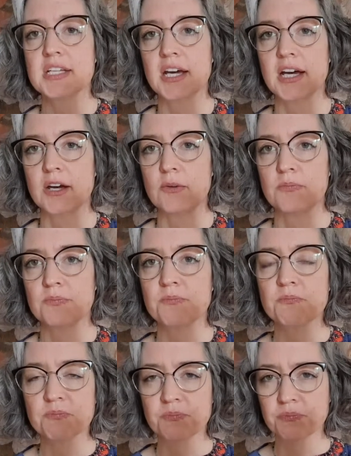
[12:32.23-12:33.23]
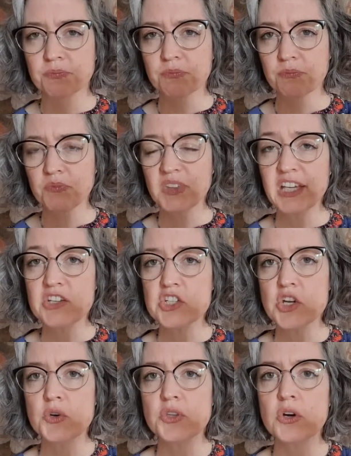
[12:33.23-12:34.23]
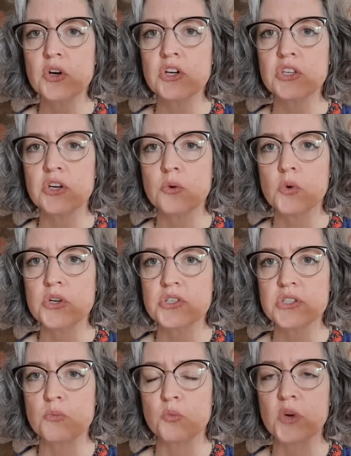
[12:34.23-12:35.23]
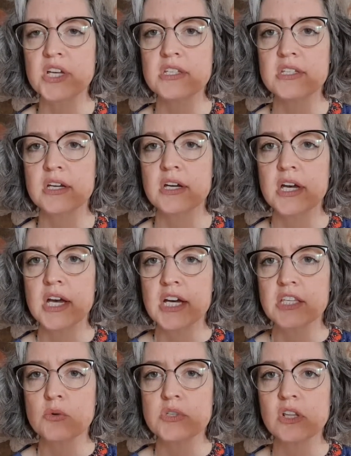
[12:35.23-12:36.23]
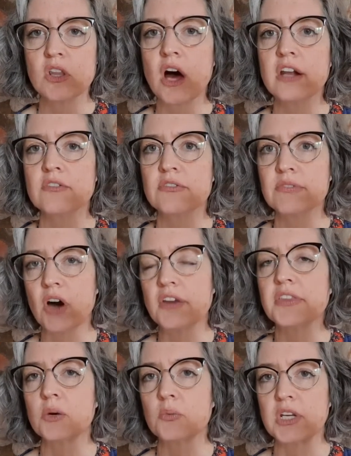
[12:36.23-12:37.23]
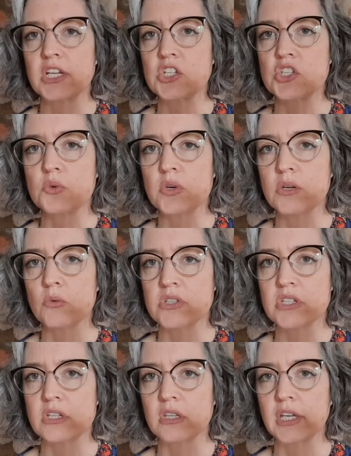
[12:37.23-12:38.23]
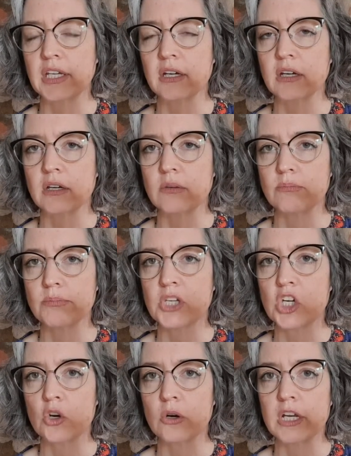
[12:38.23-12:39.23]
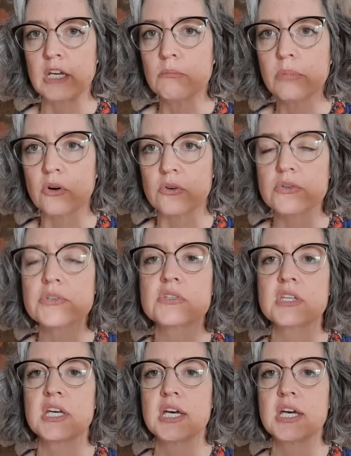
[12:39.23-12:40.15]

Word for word: Um, so there, there was some risk there was a lot of thought that went into it. It wasn't like a pure impulse.